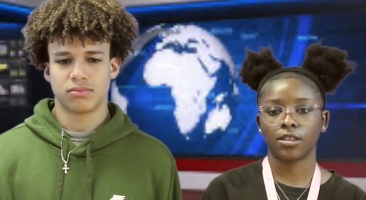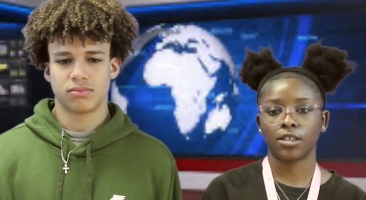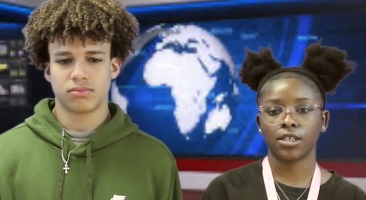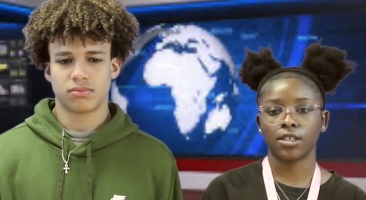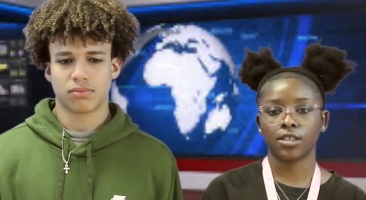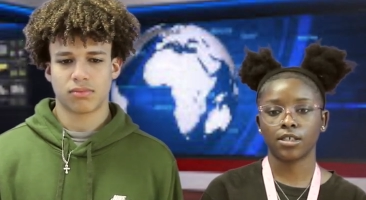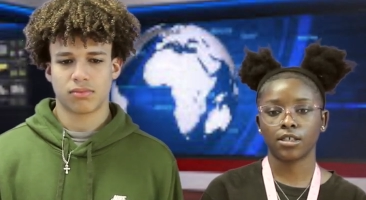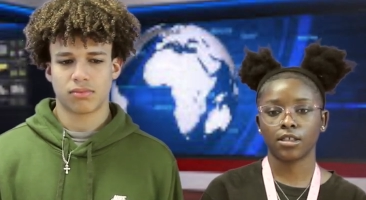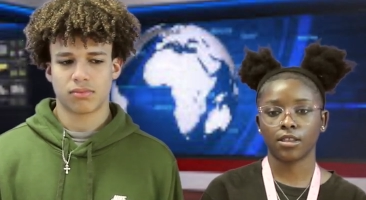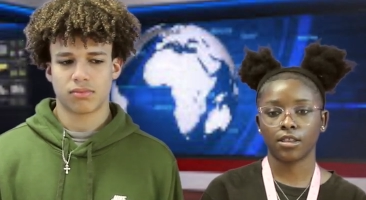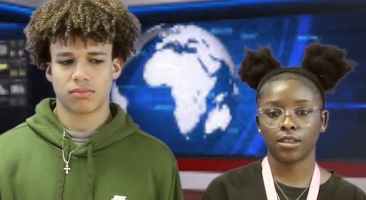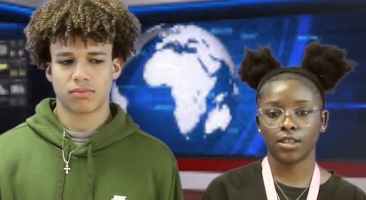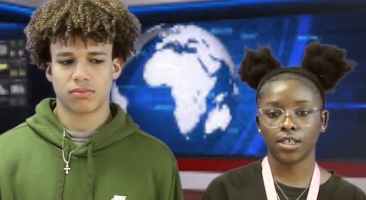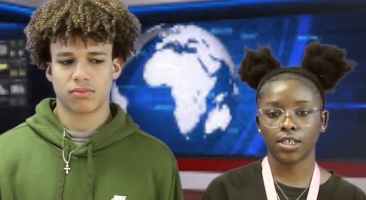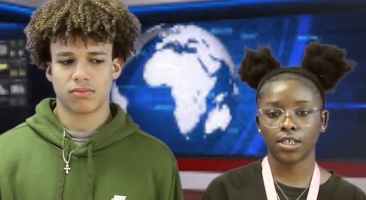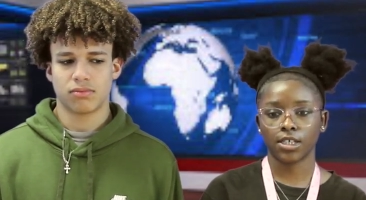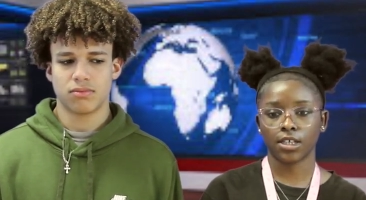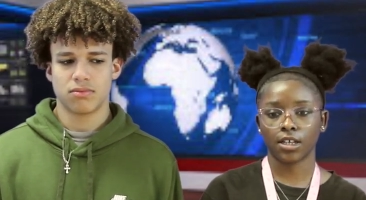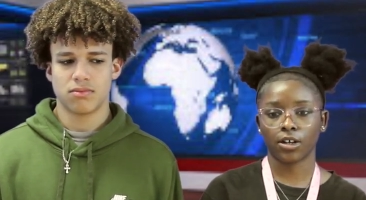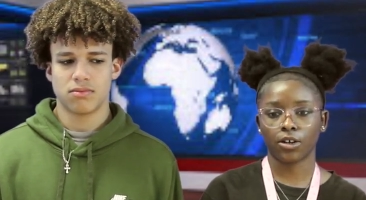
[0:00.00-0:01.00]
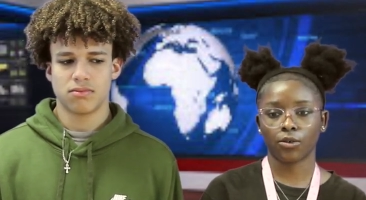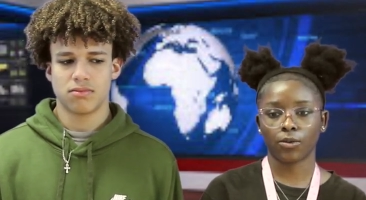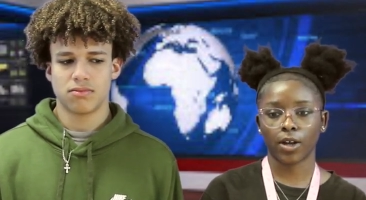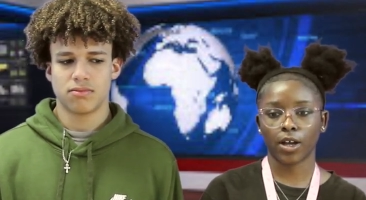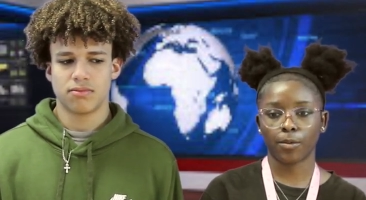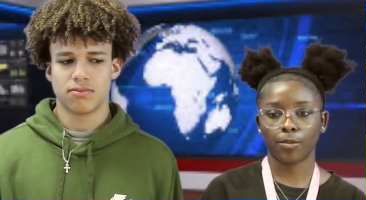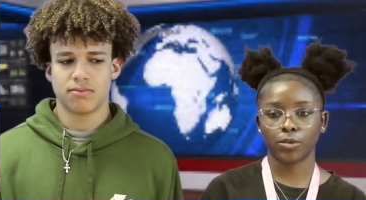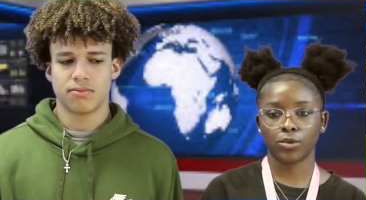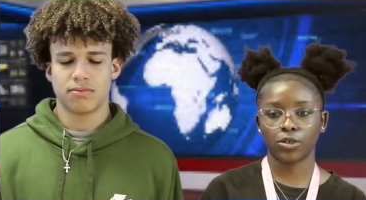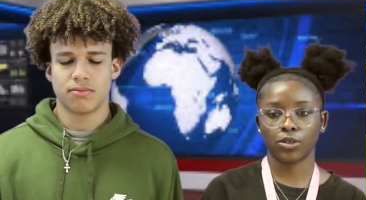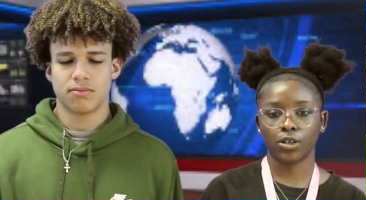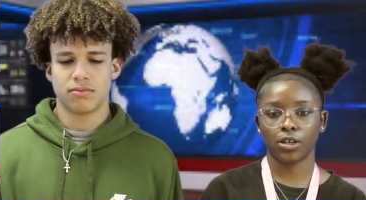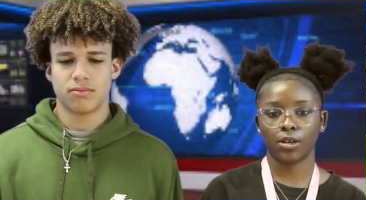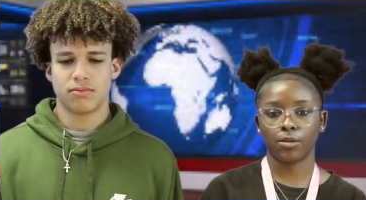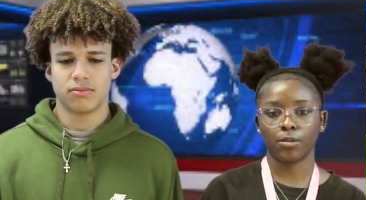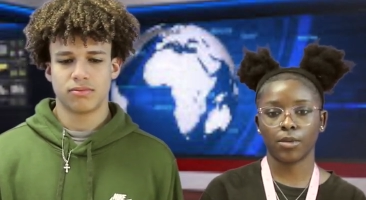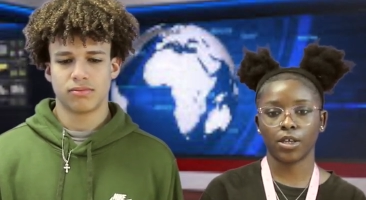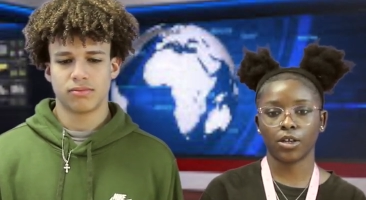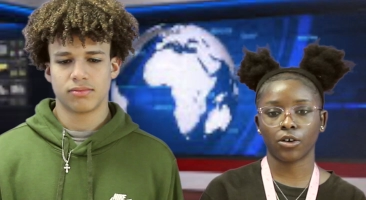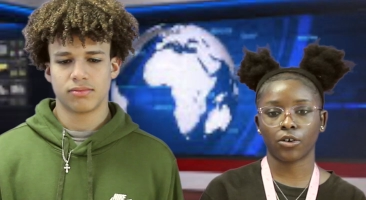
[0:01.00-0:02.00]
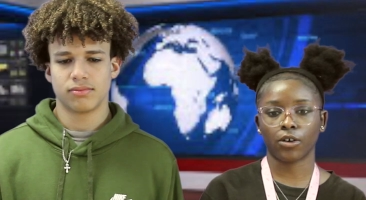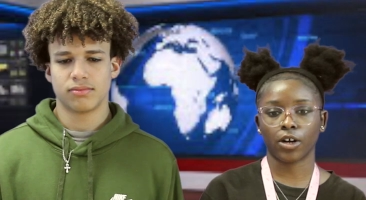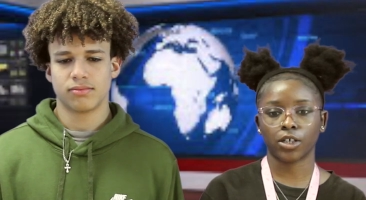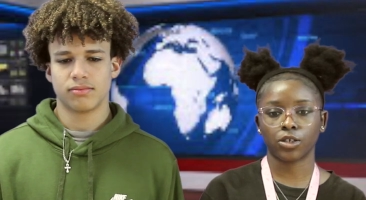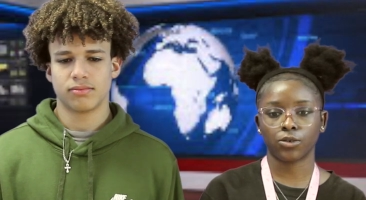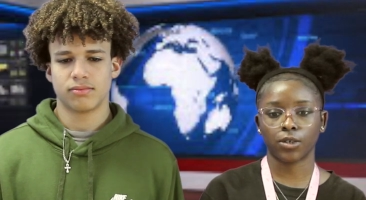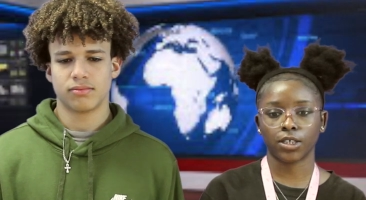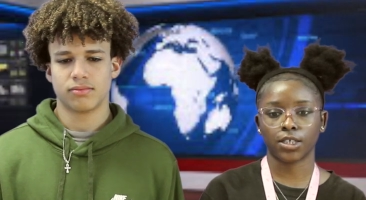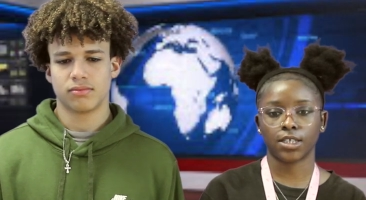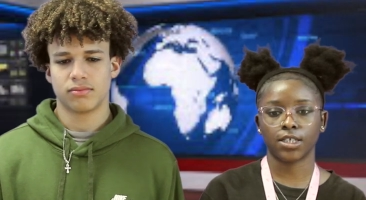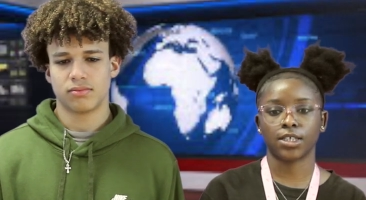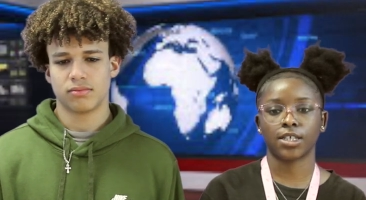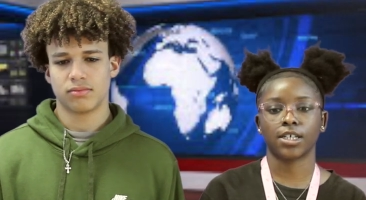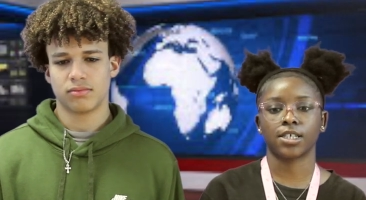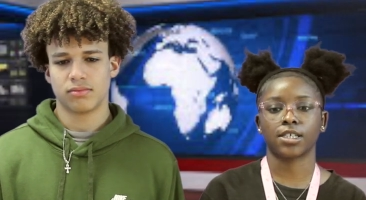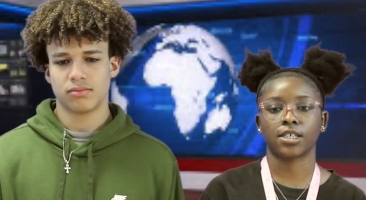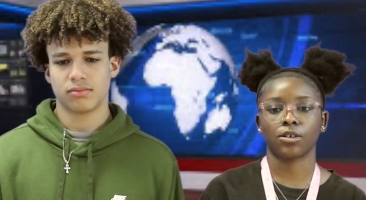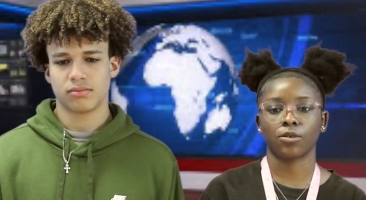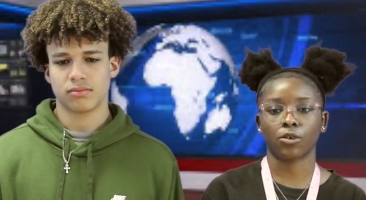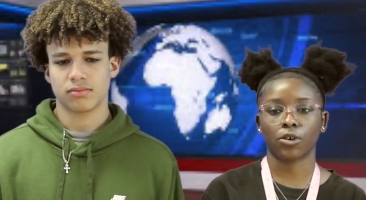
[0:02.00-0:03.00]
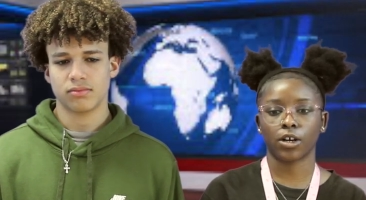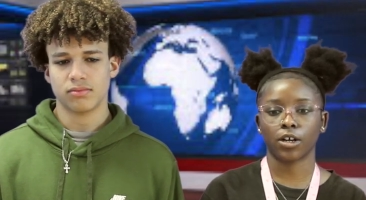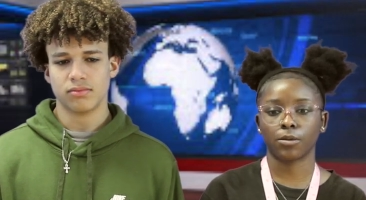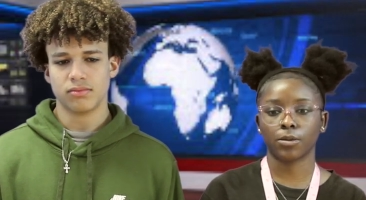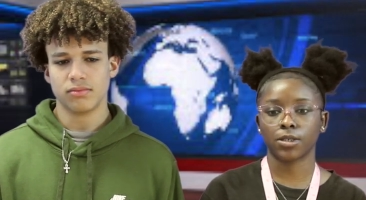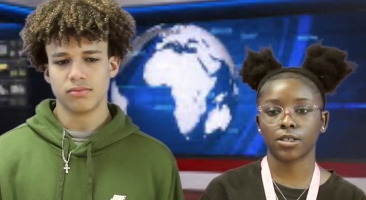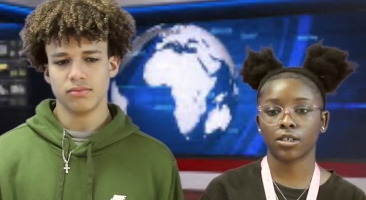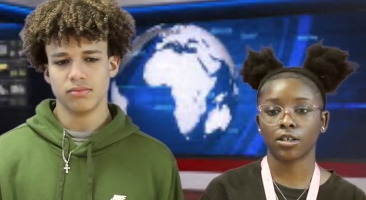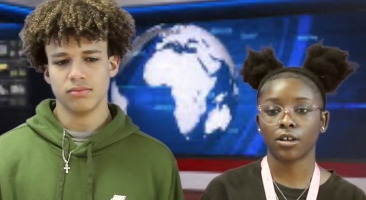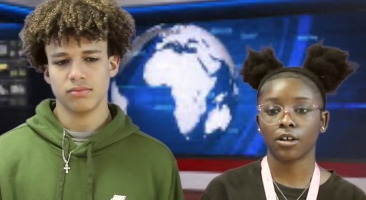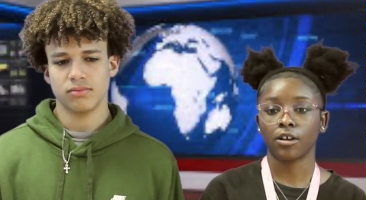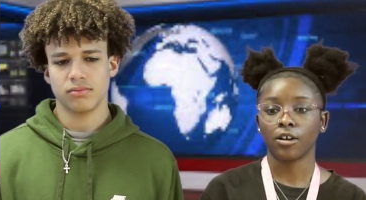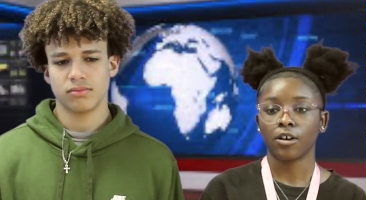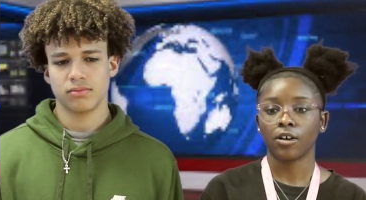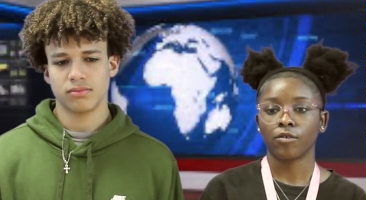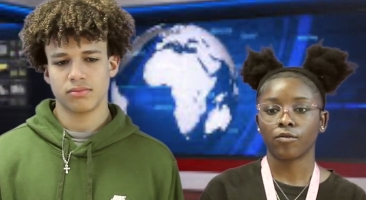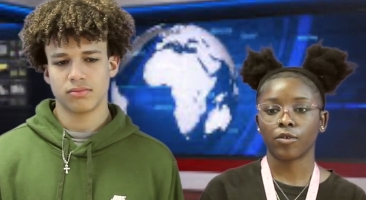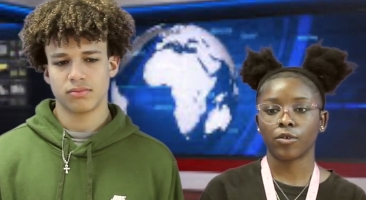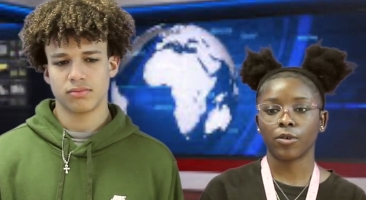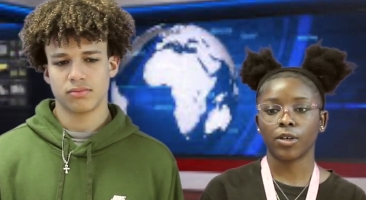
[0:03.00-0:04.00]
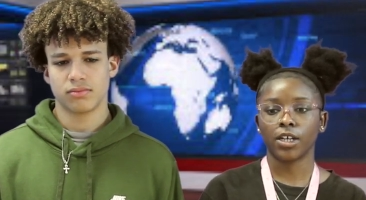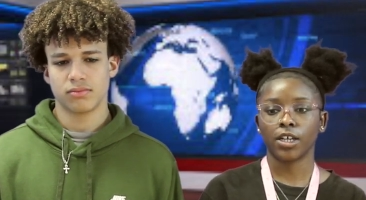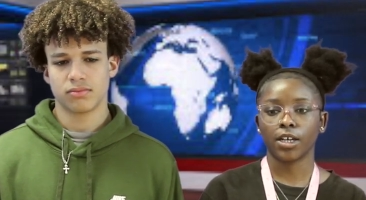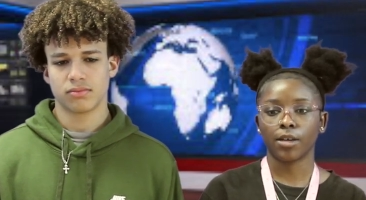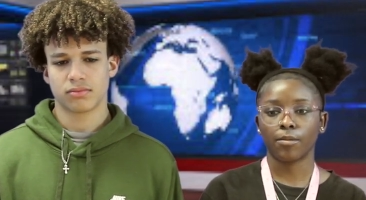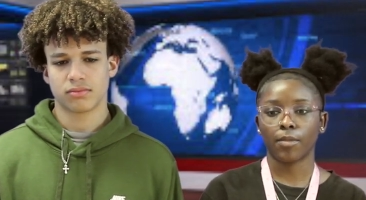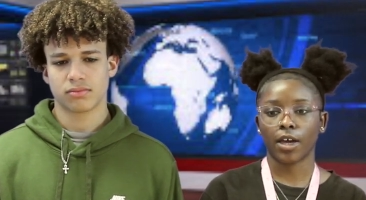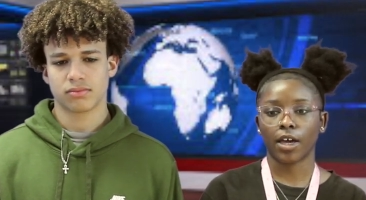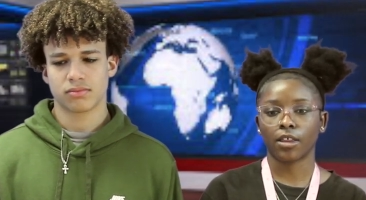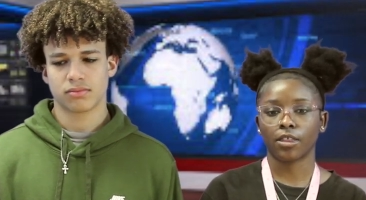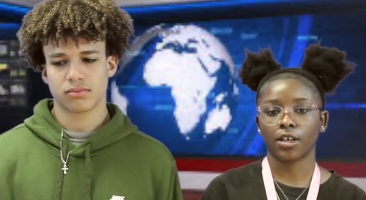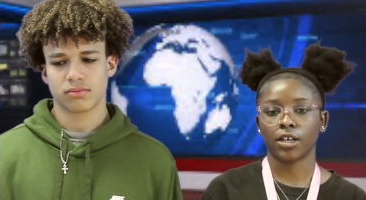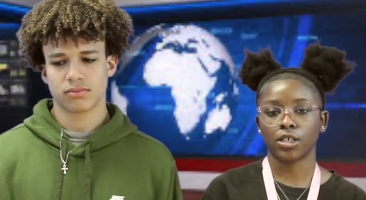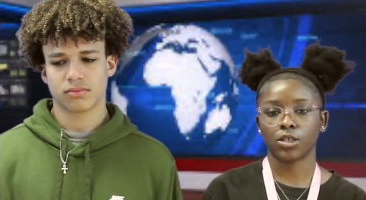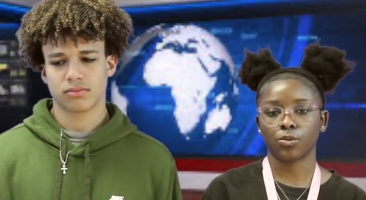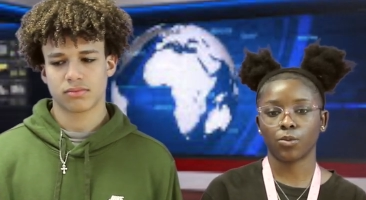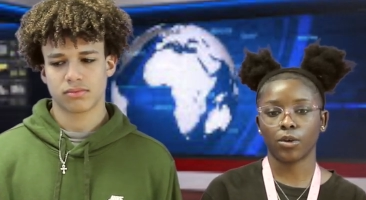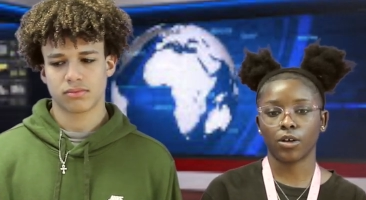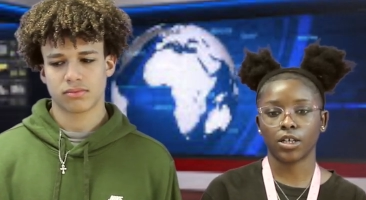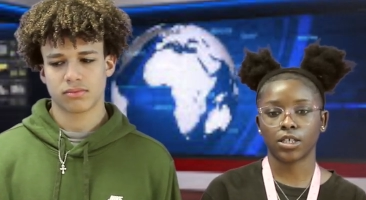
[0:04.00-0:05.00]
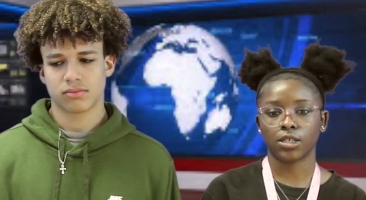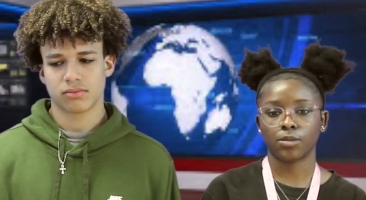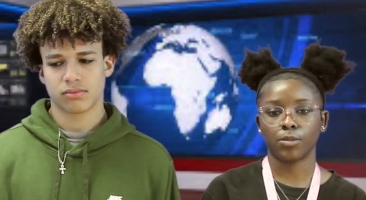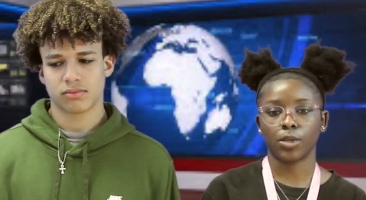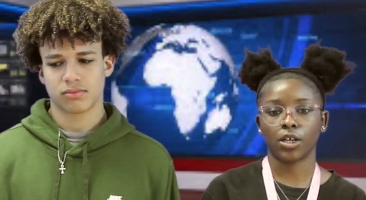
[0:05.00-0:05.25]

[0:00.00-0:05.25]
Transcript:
Speaker 1: This, this is a great opportunity to meet your graduation testing requirements for reading and math as well as